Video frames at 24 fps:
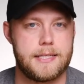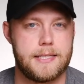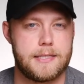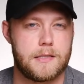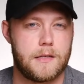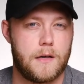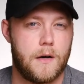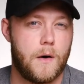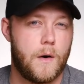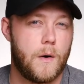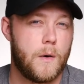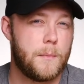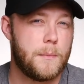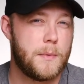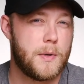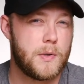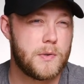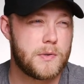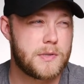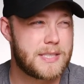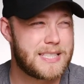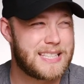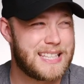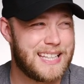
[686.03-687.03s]
It's
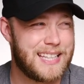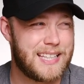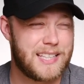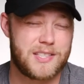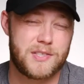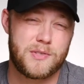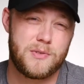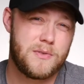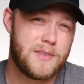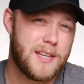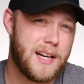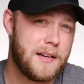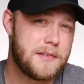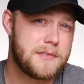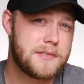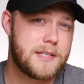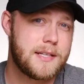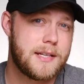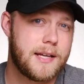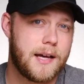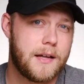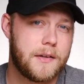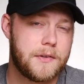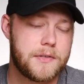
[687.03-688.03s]
almost like
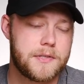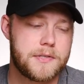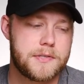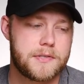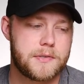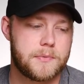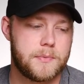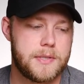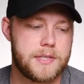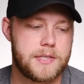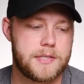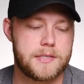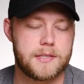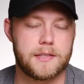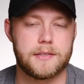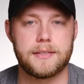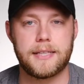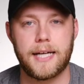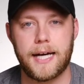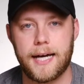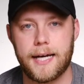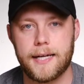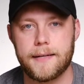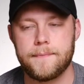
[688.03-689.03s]
$2,000, which is a
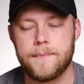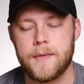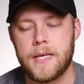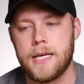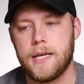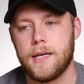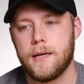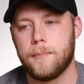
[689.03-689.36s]
lot.